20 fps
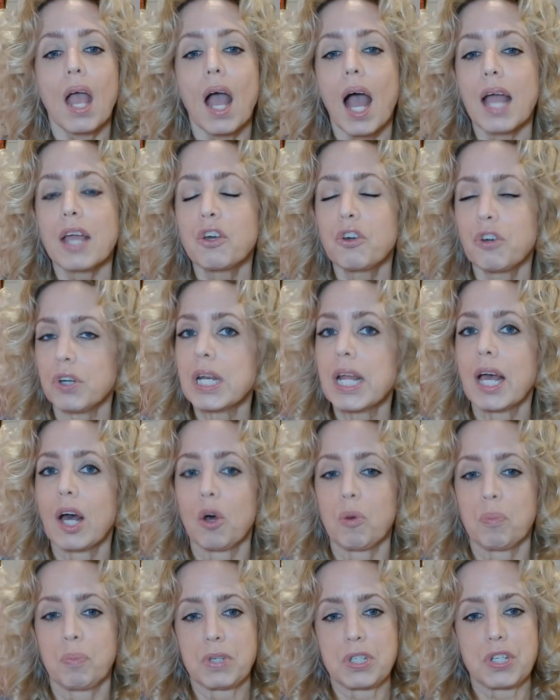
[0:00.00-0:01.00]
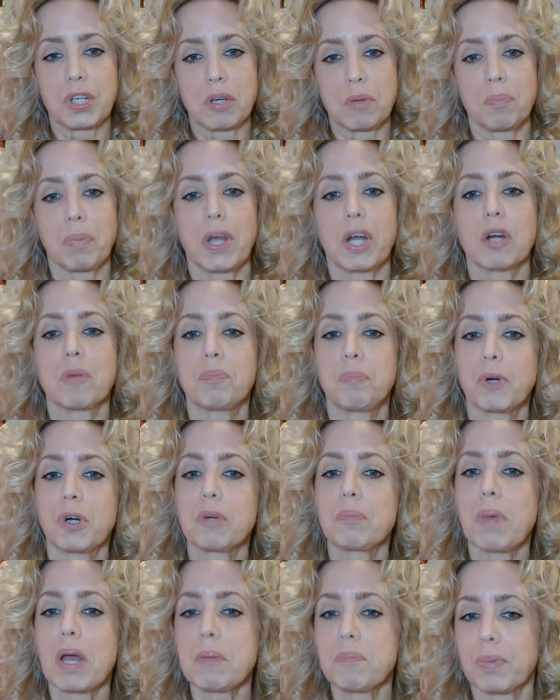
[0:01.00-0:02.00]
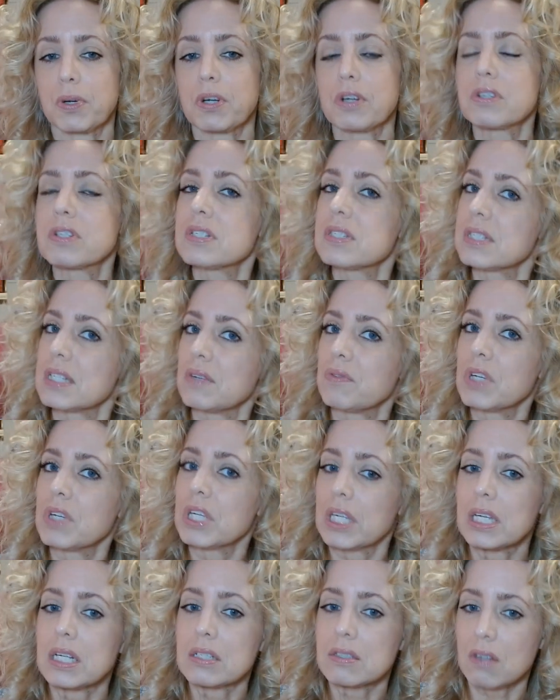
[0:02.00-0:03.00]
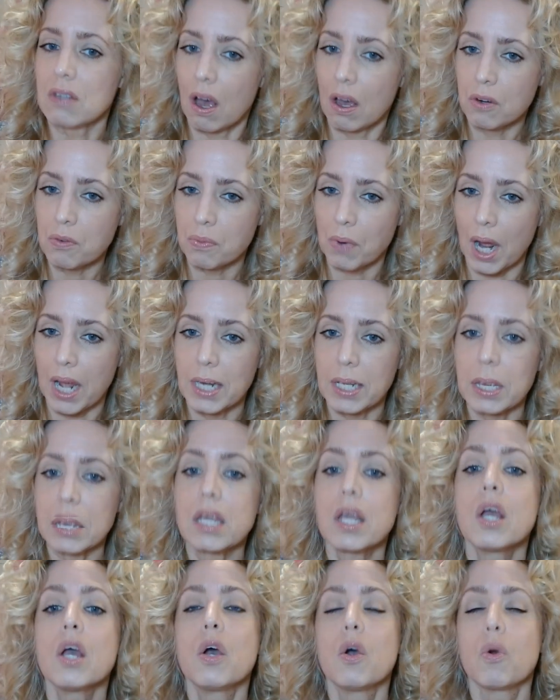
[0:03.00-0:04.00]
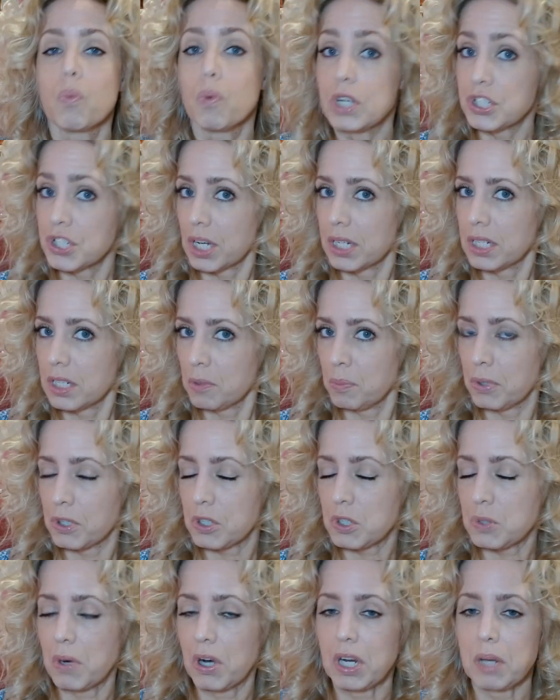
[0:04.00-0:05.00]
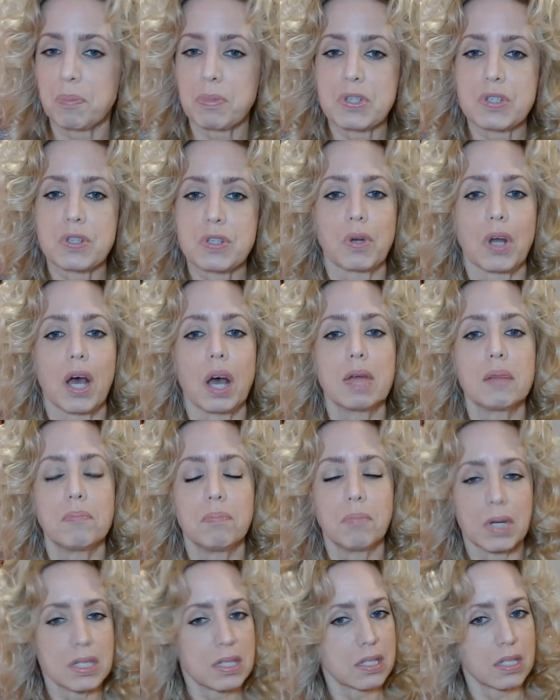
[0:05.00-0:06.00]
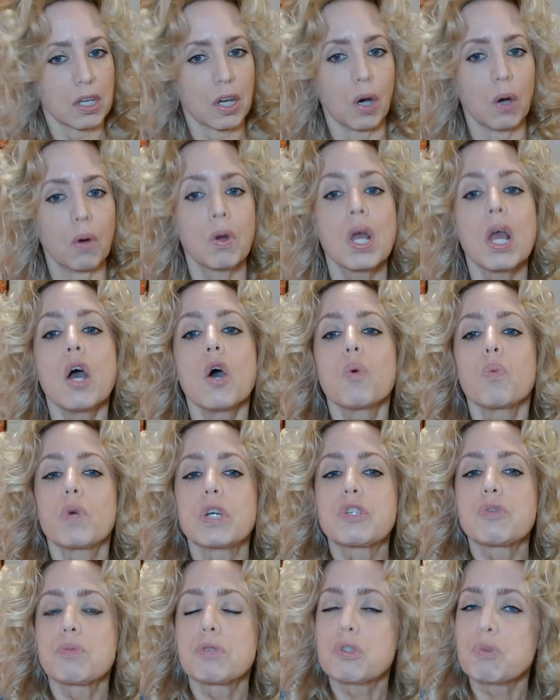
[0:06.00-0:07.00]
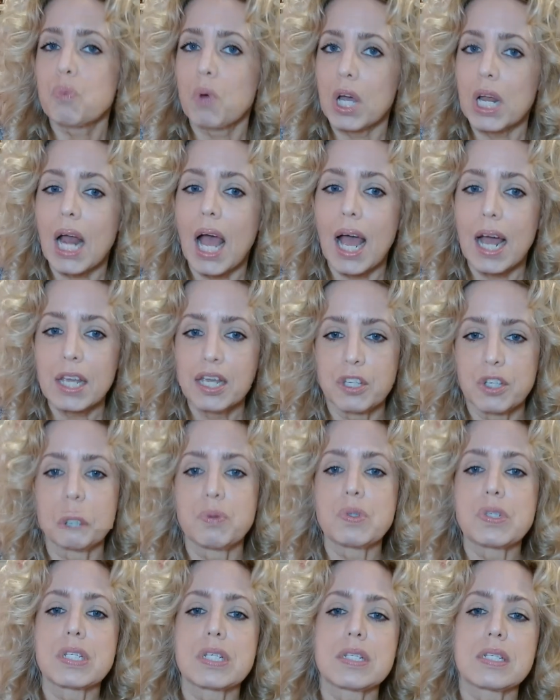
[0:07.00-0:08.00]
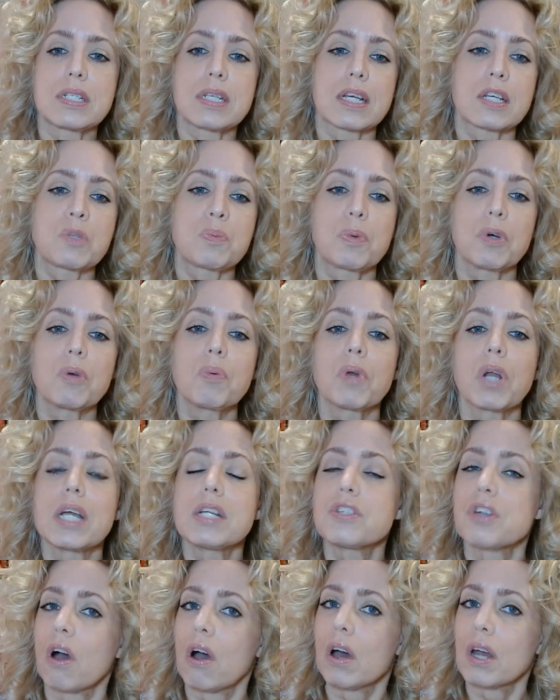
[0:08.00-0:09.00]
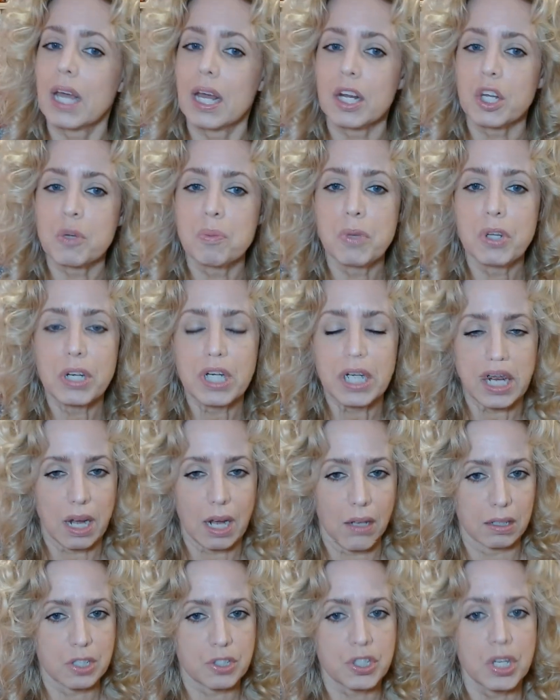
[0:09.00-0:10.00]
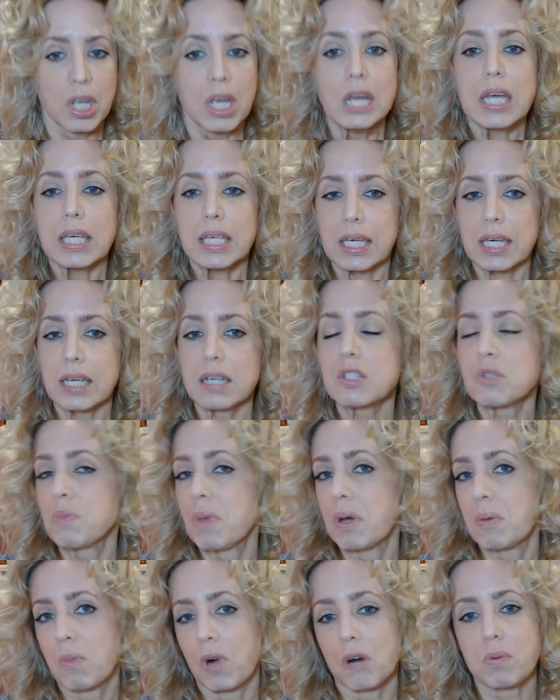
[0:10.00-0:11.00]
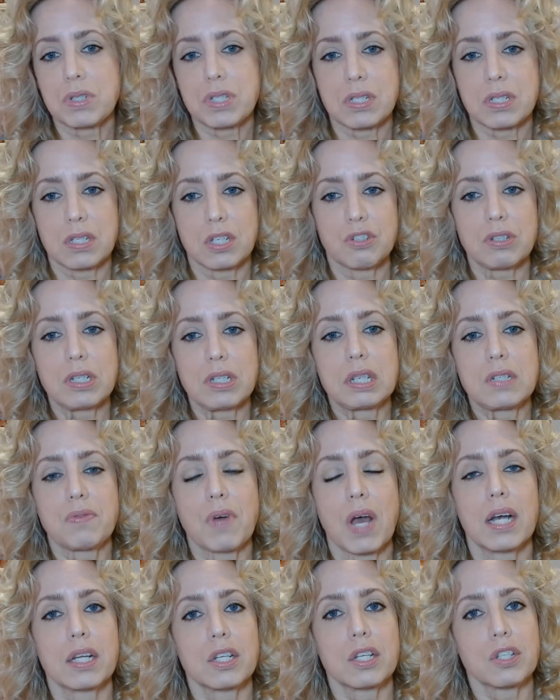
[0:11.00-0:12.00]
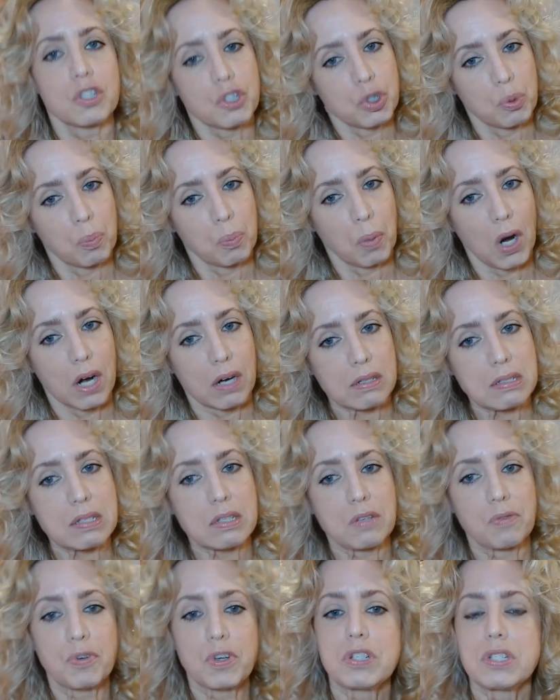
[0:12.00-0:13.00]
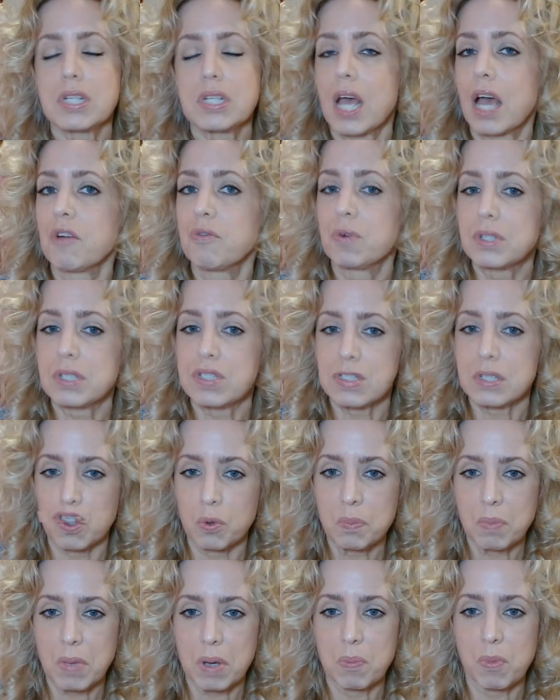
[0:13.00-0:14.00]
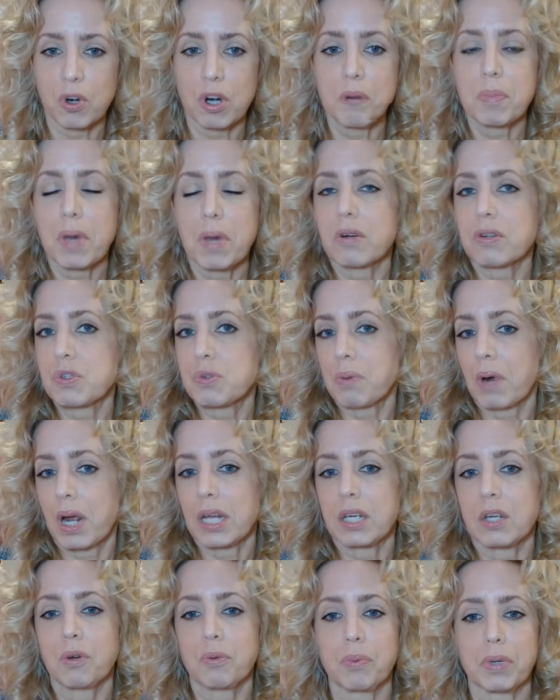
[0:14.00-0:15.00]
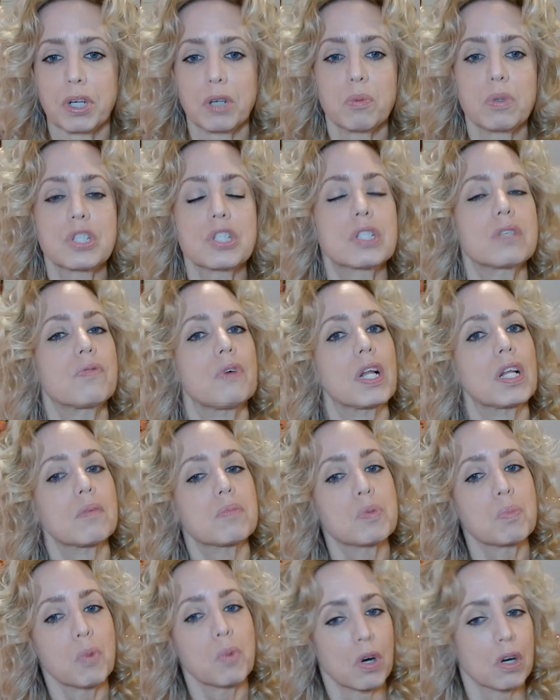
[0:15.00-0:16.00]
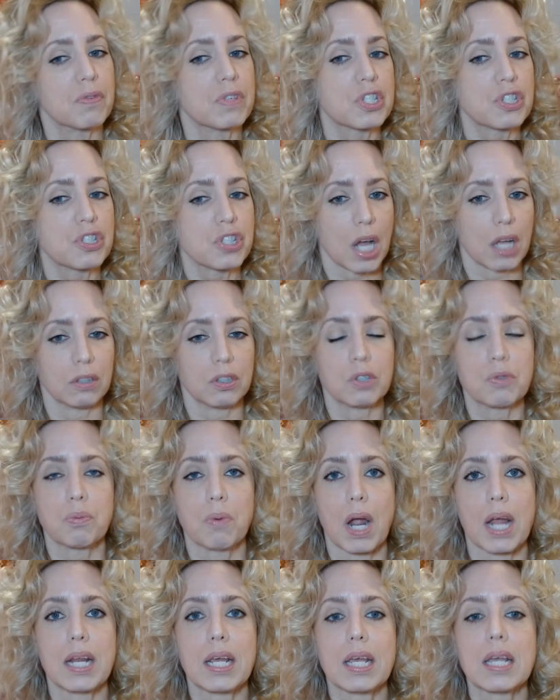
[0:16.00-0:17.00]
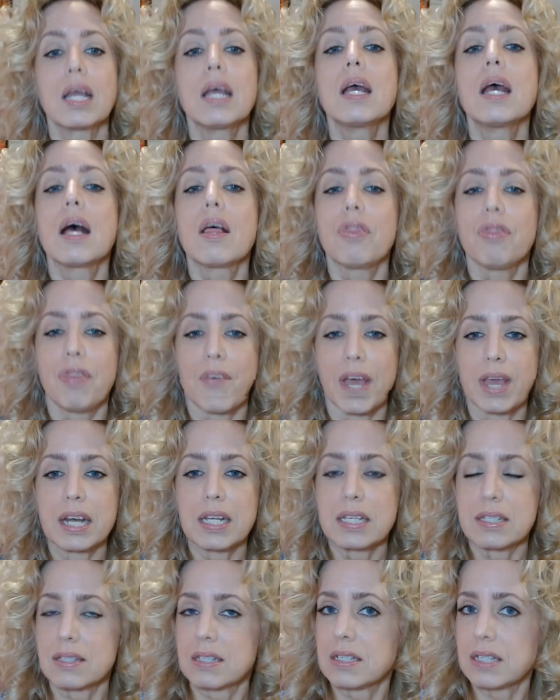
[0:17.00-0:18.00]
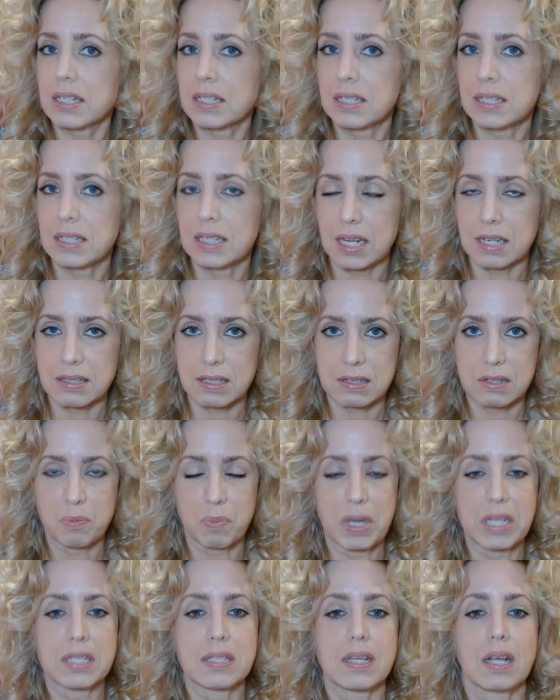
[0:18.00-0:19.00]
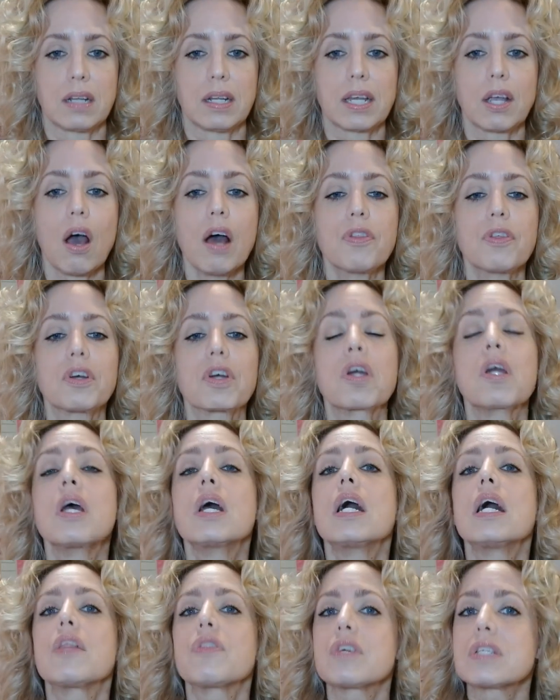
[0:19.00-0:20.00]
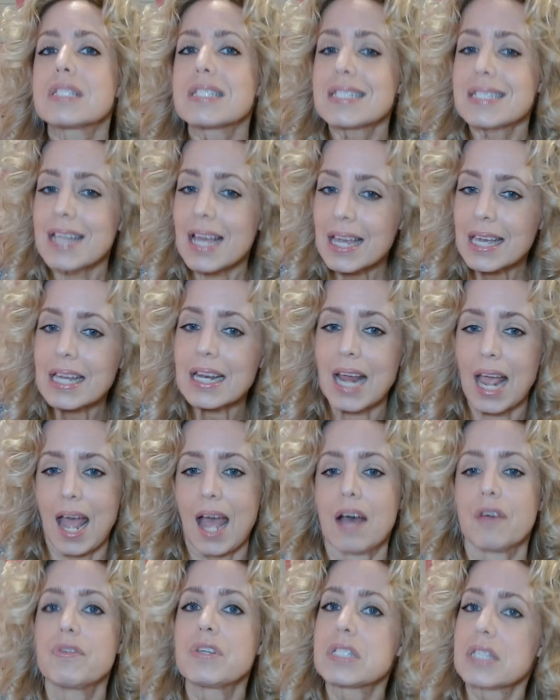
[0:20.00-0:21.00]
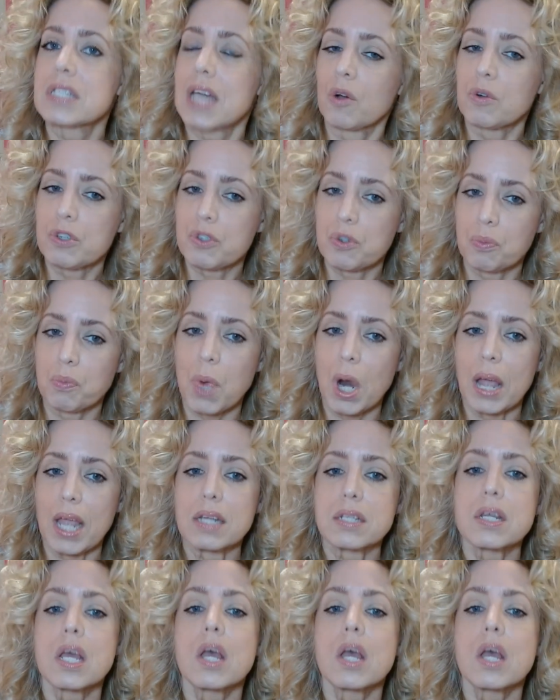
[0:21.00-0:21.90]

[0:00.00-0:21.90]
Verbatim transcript: I couldn't help but to compare Bird by Bird to Stephen King's On Writing, which I did a Booksmart episode on months ago, which was what I used as a textbook when I taught at a community college. King's memoir was essentially divided into two parts. The first half was his own memoir about his writing career, which developed more of his childhood writing than his addicted days as a best-selling author. The second half is how to write.